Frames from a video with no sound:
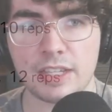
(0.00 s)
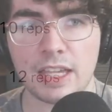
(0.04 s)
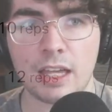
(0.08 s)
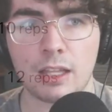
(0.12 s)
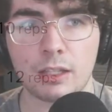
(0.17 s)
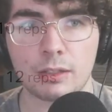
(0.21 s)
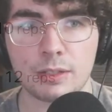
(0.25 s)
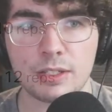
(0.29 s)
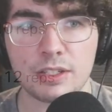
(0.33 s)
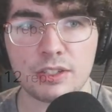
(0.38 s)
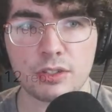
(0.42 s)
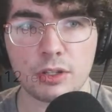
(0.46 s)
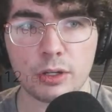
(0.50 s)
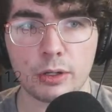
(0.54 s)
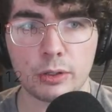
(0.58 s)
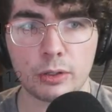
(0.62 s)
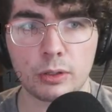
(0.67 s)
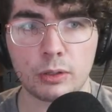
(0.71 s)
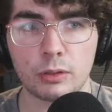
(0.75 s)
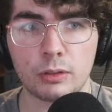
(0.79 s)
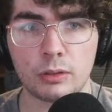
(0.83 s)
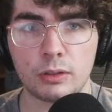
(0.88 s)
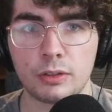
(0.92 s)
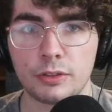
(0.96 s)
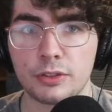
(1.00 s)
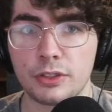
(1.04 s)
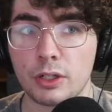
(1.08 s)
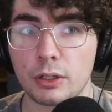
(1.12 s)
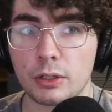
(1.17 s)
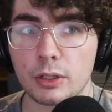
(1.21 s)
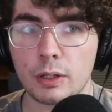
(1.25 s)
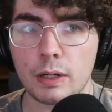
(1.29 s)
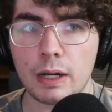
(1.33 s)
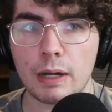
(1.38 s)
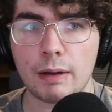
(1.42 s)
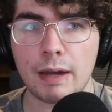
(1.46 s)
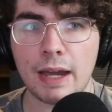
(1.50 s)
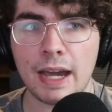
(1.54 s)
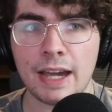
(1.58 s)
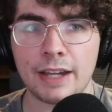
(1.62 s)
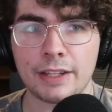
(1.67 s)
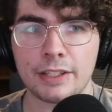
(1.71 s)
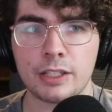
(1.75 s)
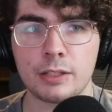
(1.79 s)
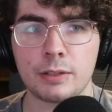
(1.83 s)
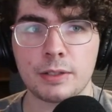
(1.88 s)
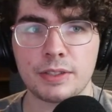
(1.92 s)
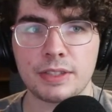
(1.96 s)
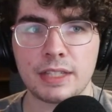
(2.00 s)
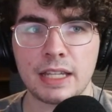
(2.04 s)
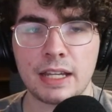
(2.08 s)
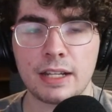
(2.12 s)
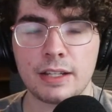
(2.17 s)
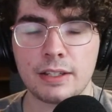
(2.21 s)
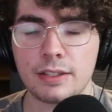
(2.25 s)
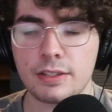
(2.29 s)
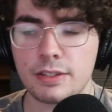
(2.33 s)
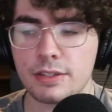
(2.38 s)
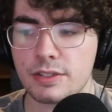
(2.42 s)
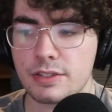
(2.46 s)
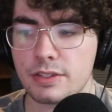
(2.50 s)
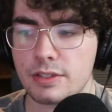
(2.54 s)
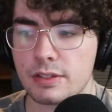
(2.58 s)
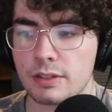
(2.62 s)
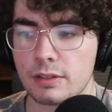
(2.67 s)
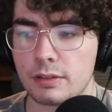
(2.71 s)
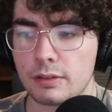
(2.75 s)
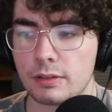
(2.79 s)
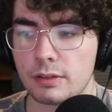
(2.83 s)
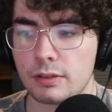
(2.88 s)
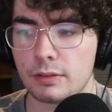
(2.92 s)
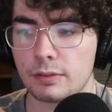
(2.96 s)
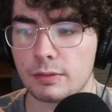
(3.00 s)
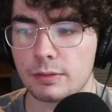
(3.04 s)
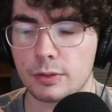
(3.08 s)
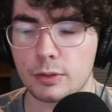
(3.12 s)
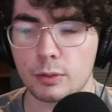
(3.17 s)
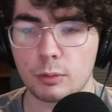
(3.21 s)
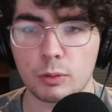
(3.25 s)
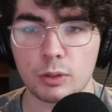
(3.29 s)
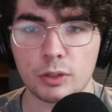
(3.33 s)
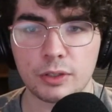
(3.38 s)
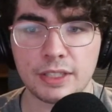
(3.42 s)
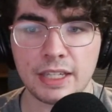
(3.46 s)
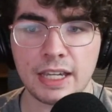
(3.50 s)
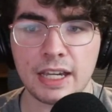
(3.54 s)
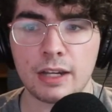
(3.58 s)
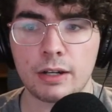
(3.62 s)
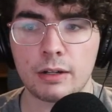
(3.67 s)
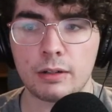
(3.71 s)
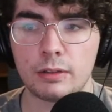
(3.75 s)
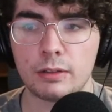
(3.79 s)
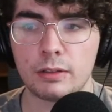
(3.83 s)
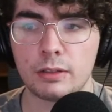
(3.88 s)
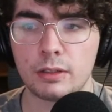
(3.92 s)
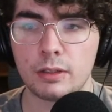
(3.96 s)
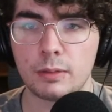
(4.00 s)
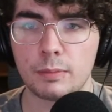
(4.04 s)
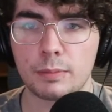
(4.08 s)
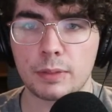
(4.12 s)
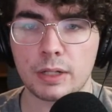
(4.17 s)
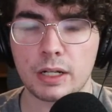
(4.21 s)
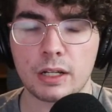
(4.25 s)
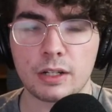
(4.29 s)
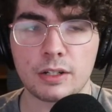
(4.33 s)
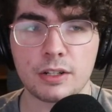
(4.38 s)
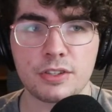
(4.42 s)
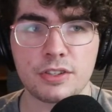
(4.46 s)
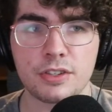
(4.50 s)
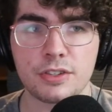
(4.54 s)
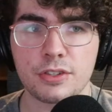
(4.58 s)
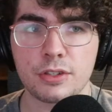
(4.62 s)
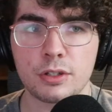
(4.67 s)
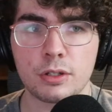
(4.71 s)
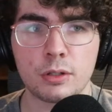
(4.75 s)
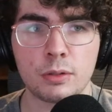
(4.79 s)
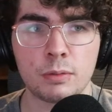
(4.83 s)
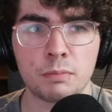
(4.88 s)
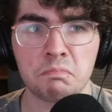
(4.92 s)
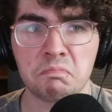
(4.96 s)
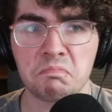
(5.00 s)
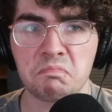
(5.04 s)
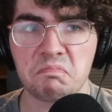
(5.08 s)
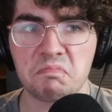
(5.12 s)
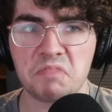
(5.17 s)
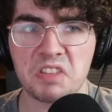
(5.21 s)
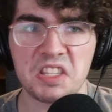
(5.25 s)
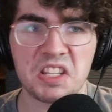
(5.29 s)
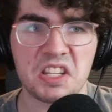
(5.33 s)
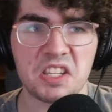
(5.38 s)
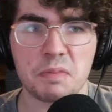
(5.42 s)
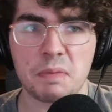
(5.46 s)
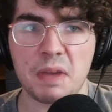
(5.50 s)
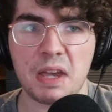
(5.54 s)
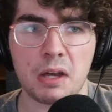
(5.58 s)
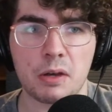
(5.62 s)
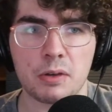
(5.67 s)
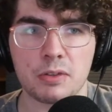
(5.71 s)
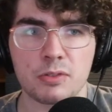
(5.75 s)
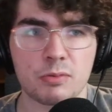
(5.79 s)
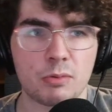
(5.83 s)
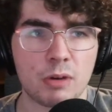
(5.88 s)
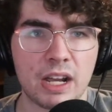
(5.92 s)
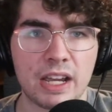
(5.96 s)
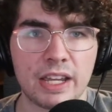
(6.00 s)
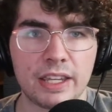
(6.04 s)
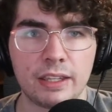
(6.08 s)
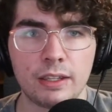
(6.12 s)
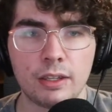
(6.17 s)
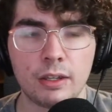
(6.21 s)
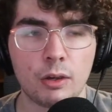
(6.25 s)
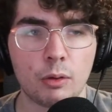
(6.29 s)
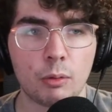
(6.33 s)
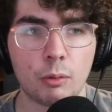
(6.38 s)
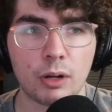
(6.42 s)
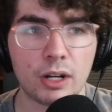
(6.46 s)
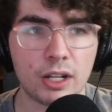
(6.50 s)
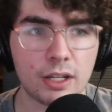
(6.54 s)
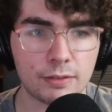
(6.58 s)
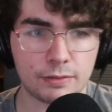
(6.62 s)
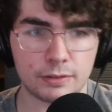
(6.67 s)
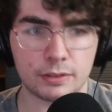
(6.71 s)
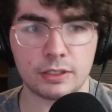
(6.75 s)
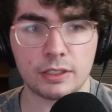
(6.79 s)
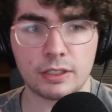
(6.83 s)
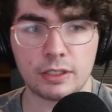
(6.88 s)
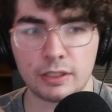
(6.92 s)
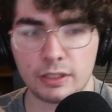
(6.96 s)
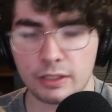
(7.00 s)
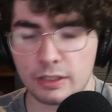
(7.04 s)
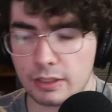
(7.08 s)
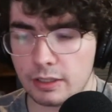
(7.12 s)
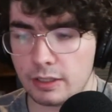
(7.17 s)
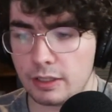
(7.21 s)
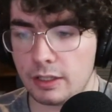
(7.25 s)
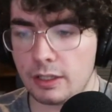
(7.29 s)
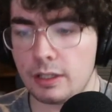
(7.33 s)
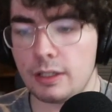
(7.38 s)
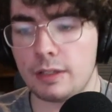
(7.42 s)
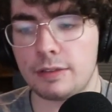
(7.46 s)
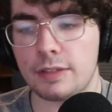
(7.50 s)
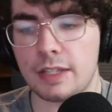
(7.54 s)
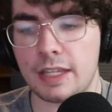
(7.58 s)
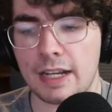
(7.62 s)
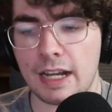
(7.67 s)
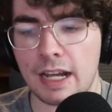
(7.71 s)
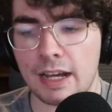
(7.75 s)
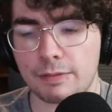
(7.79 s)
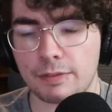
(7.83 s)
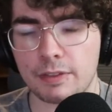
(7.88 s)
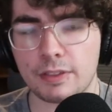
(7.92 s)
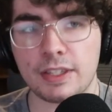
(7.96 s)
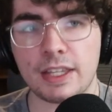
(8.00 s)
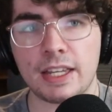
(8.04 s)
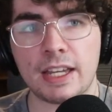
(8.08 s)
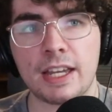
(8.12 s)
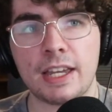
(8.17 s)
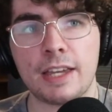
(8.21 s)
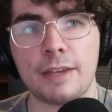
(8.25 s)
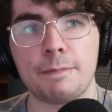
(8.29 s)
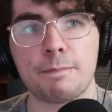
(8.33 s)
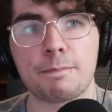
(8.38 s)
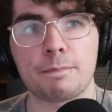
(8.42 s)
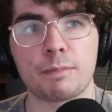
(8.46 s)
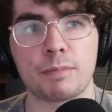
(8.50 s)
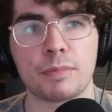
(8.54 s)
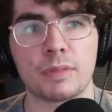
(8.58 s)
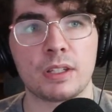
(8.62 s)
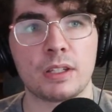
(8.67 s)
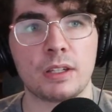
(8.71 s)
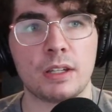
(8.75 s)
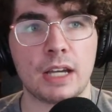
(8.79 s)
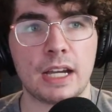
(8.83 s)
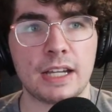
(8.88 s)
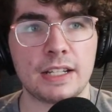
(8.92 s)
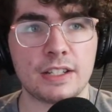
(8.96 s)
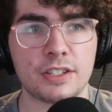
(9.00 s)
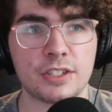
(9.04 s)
calories total. Don't know how accurate that is for the workout, but I'll just assume Fitness Pal is right, whatever. Then after that, I